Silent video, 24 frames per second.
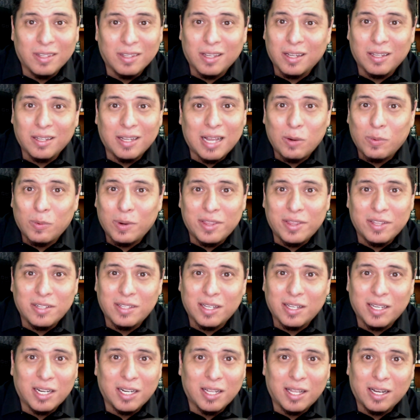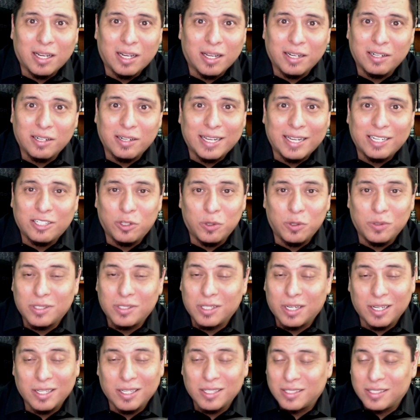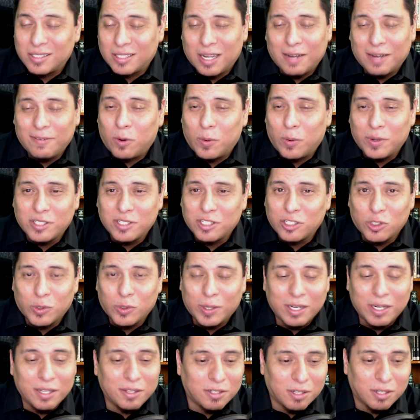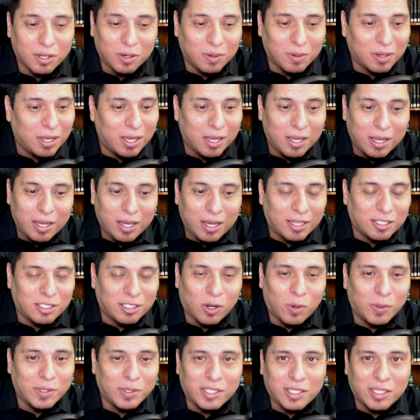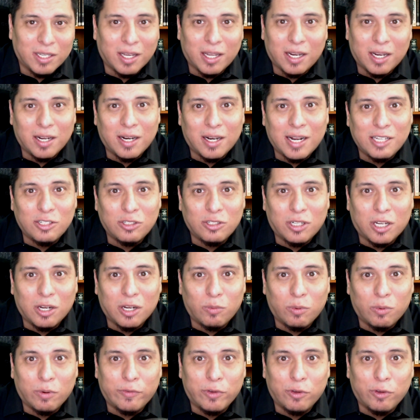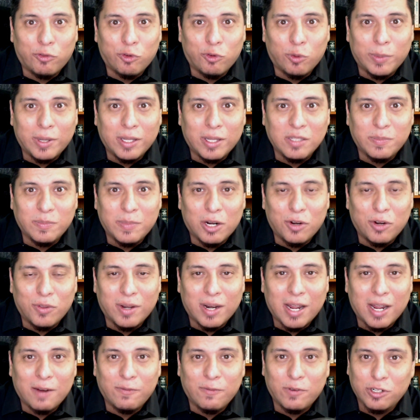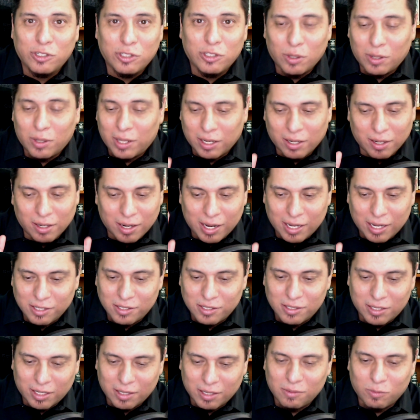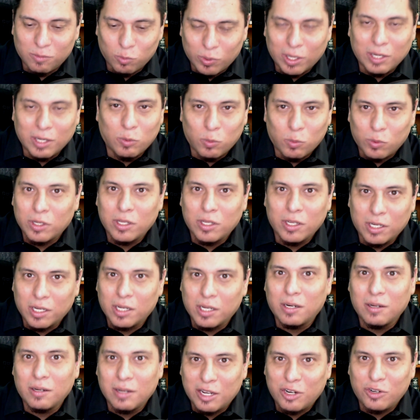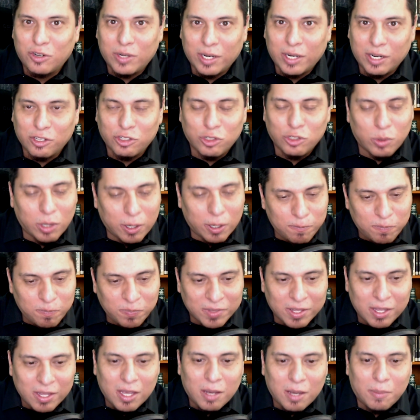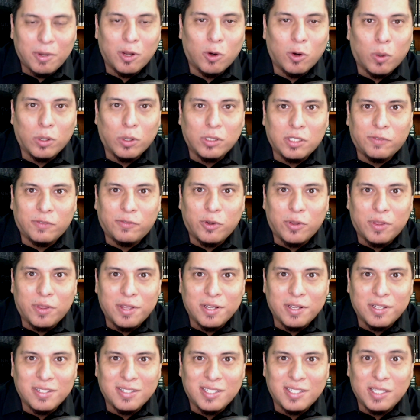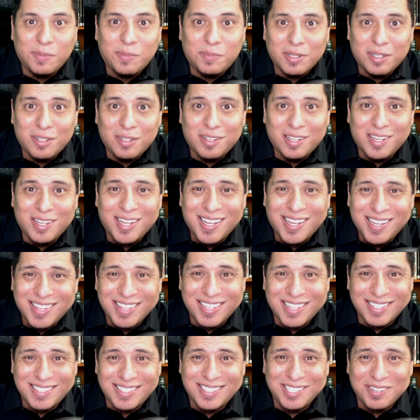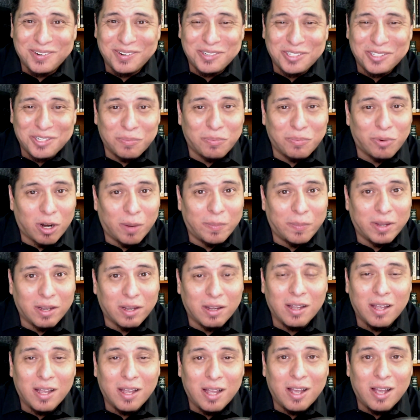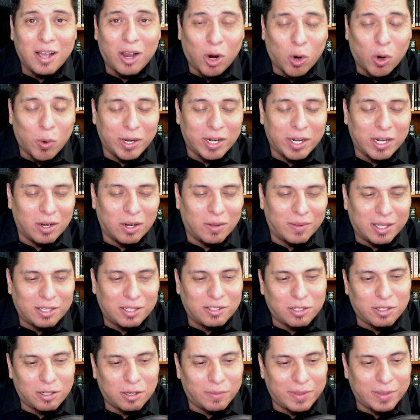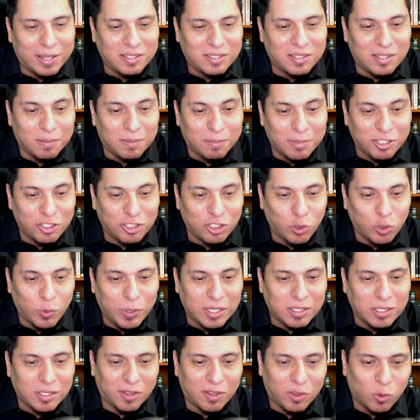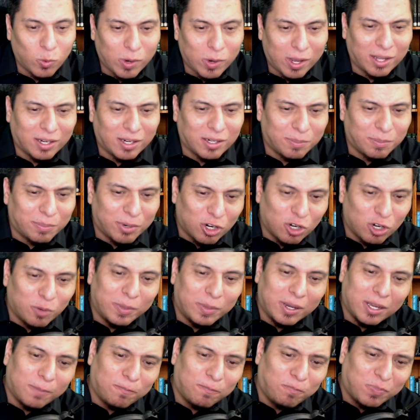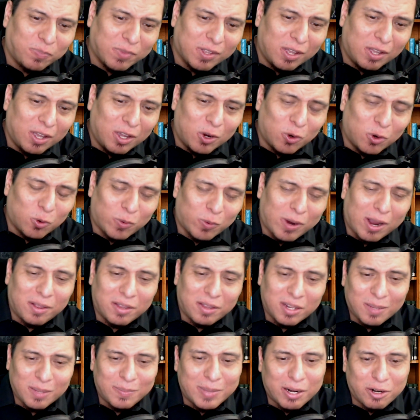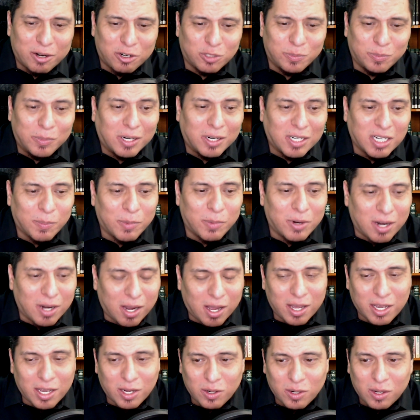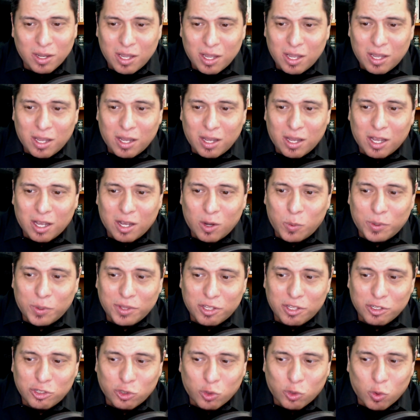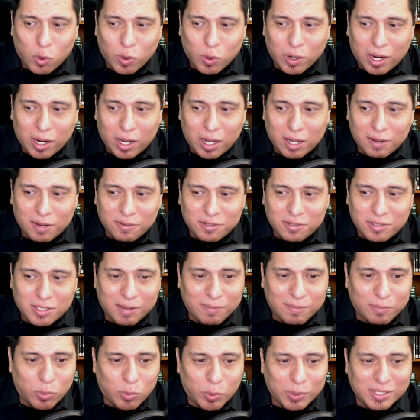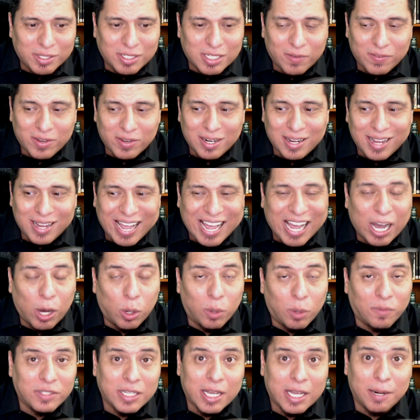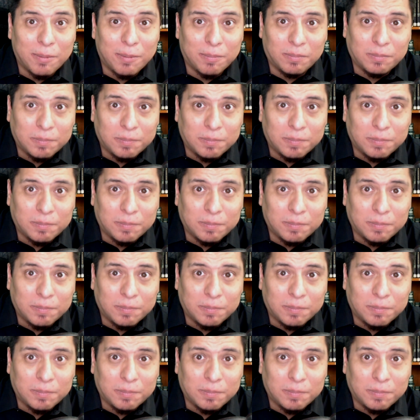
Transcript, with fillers: I read this thing in like, in like two sittings. I've always enjoyed it, so it's always can get a nice good review for me. It's better than average, so like nice, uh, like really good, entertaining story. But of course, if you're this deep into the, this series, you probably already know that. So that's the mysteries of the relict pyramid, reality benders, book number nine, uh, with a score of seven point seven out of ten.